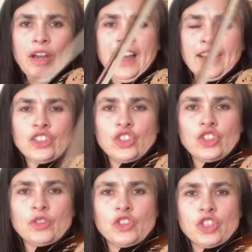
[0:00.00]
and
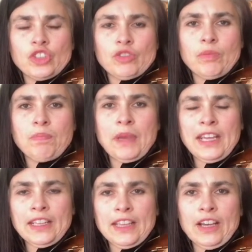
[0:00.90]
just
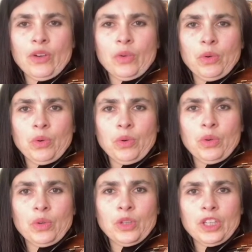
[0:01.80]
repeat that
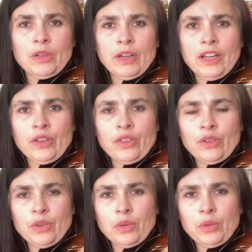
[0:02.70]
all the way
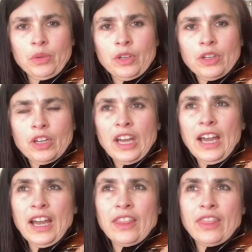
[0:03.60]
through.
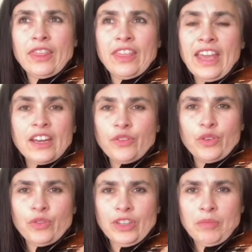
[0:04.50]
And then if
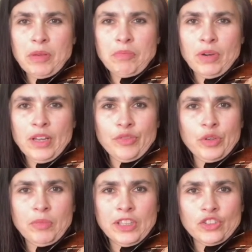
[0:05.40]
you feel a bit braver,
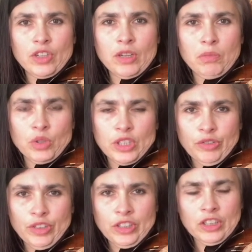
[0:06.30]
you might try a more
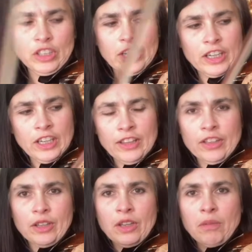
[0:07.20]
difficult line like
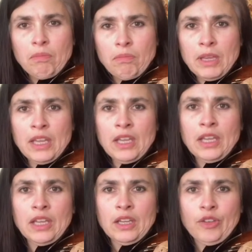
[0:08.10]
the
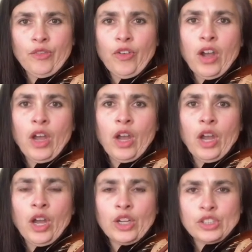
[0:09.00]
mi,
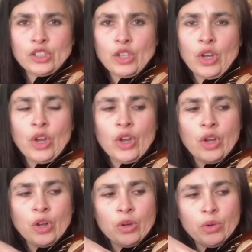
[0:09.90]
fa, so,
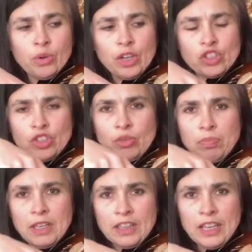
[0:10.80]
and just
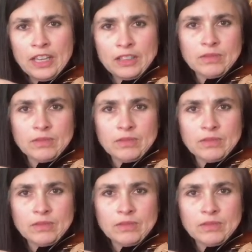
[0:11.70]
repeat that